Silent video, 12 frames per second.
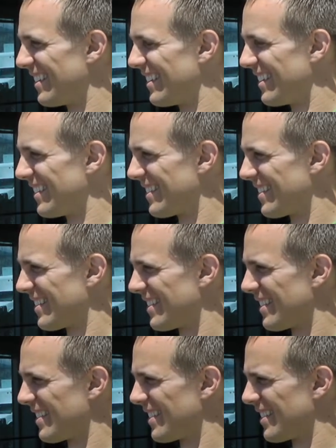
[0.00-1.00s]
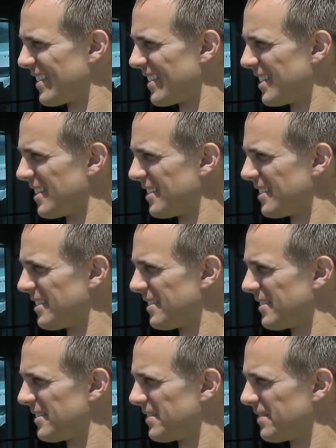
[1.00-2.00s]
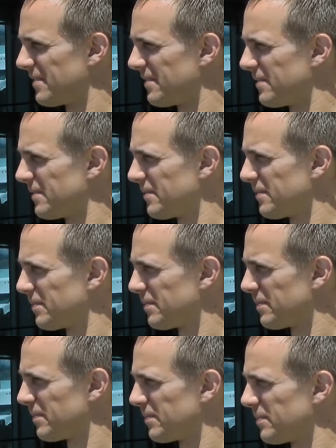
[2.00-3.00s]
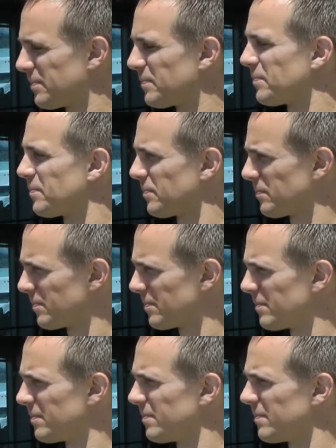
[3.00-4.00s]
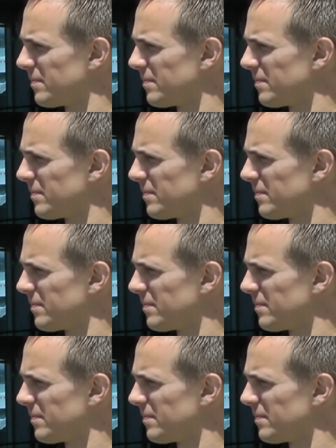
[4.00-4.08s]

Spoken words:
No words are spoken by the person on screen.